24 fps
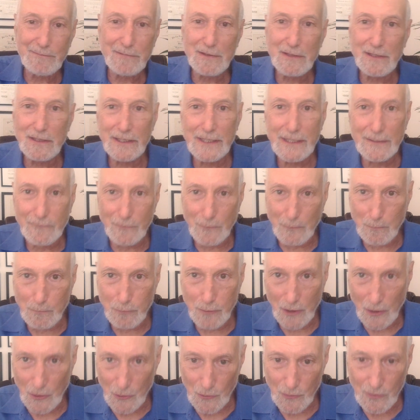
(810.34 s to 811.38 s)
cleaver
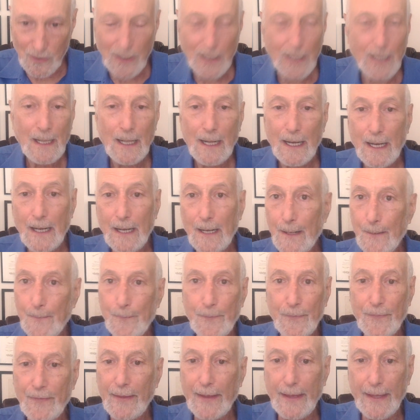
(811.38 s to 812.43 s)
blow
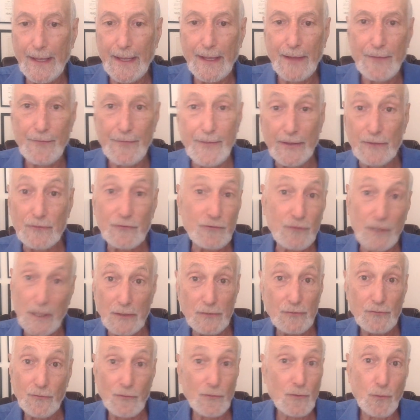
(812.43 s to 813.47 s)
um, that
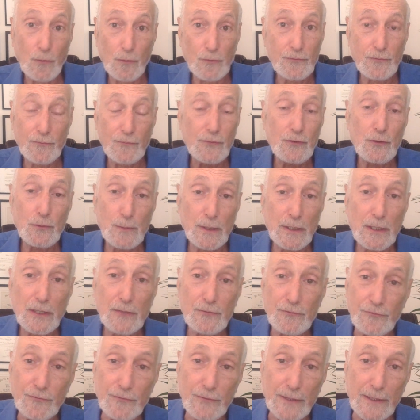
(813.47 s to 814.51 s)
changed the course of human
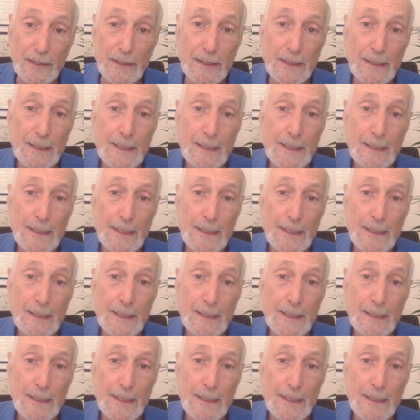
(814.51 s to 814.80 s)
history.